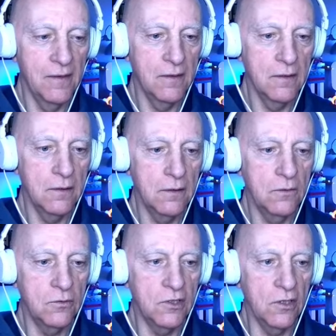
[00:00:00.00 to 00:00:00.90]
Damn it.
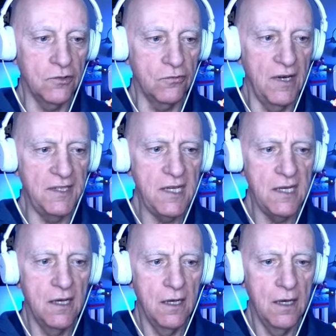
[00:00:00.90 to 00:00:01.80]
God, already?
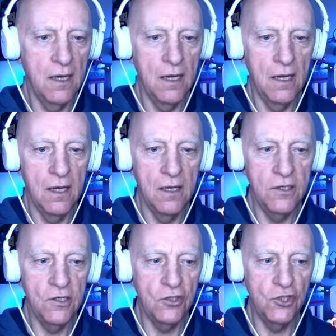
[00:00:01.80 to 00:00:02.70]

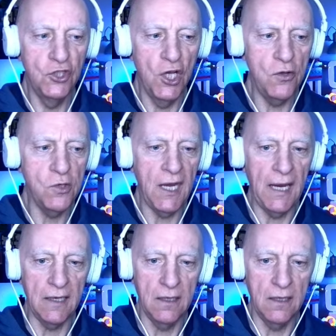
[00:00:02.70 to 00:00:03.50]
You're joking.